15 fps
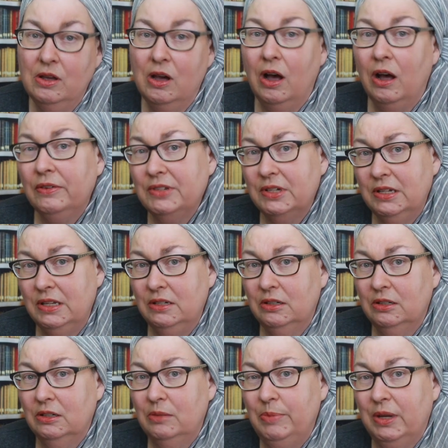often
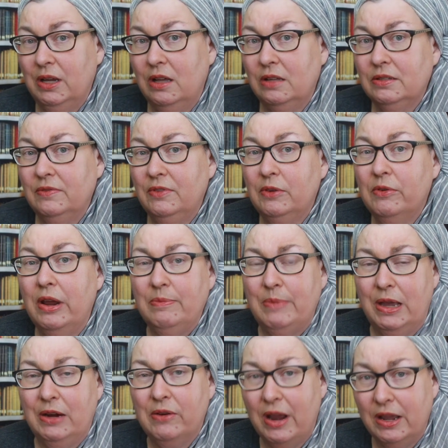here because of the Great
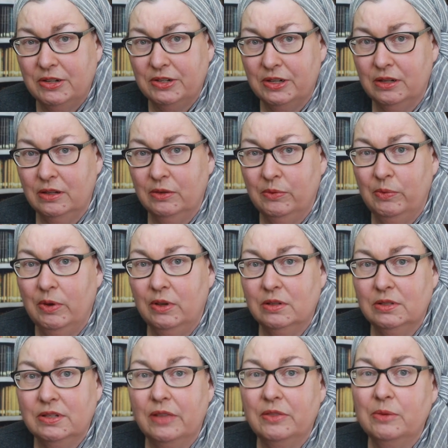Migration,
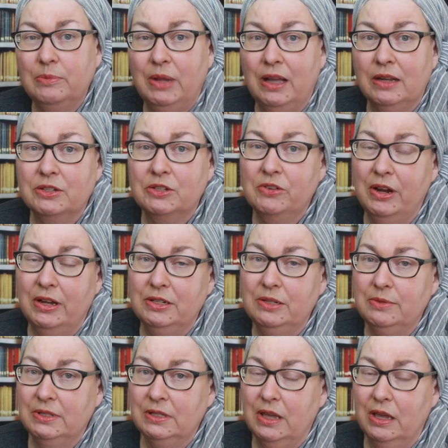when Southern blacks tried
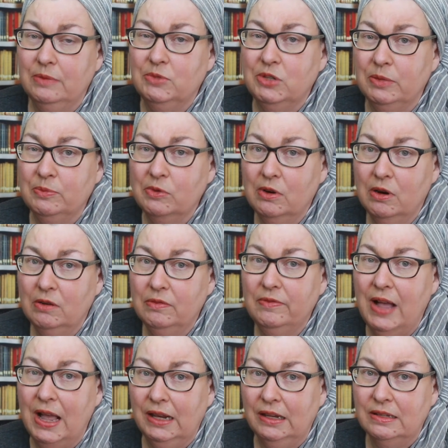to escape Jim Crow
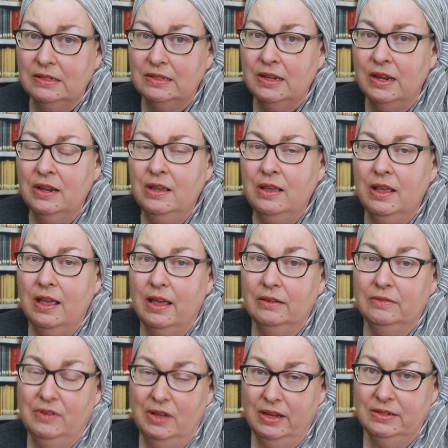violence
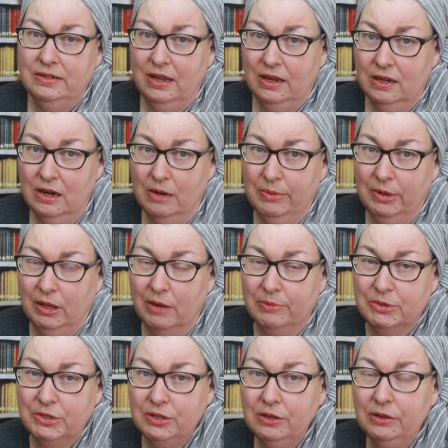and find economic
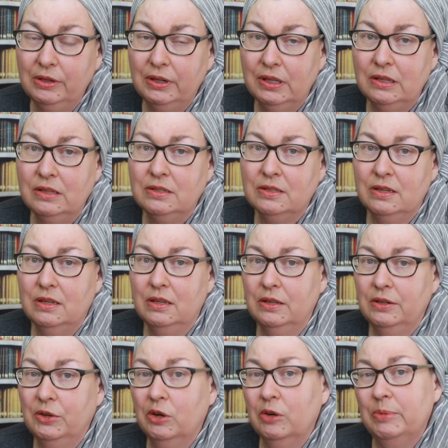opportunities
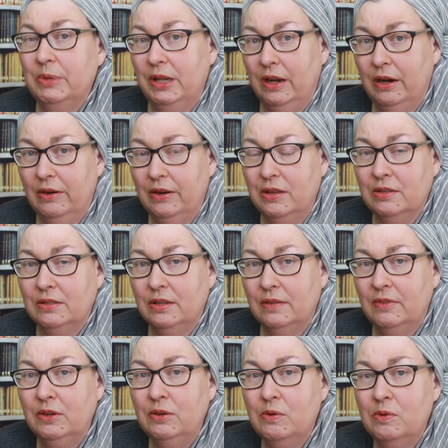in urban areas
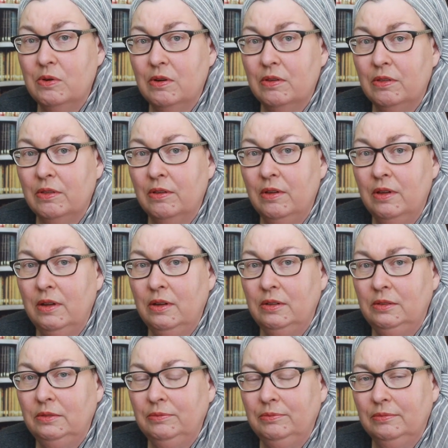of the North.
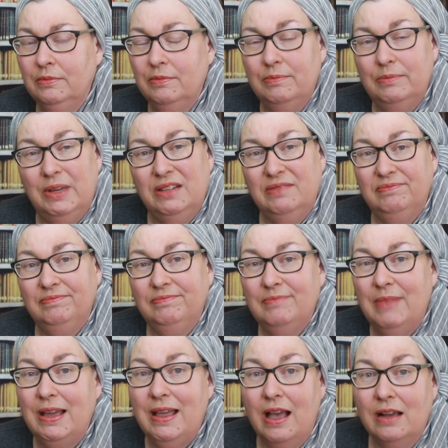But my